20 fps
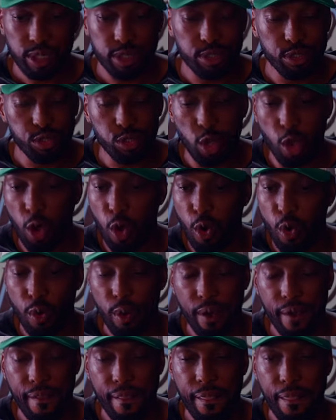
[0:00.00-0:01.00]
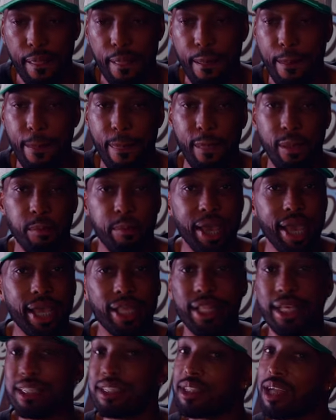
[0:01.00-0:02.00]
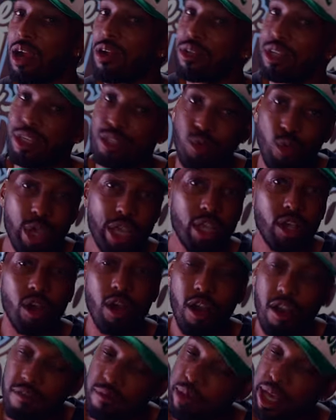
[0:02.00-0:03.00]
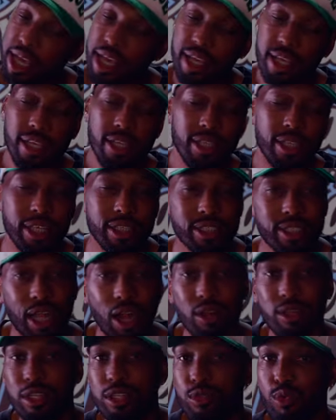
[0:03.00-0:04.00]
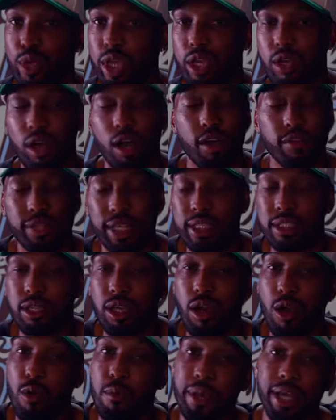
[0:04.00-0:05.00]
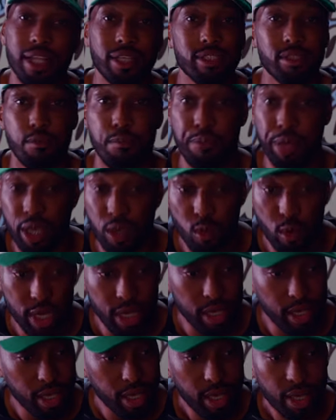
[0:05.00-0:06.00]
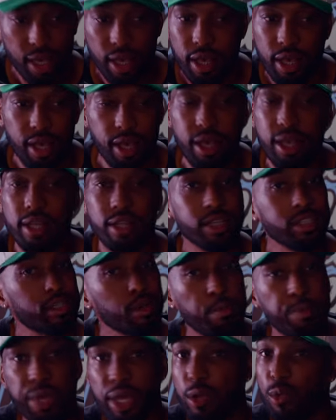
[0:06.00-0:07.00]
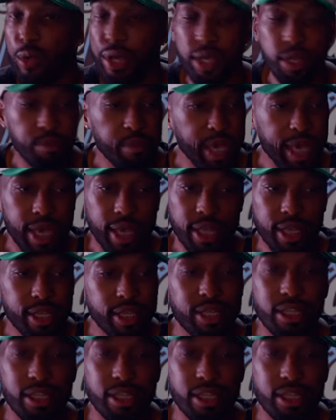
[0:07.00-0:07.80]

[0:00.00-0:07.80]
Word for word: So, man, let's start this week off, man. Let's start this week off. Let's go, man. It's a big week. It's a big week, man.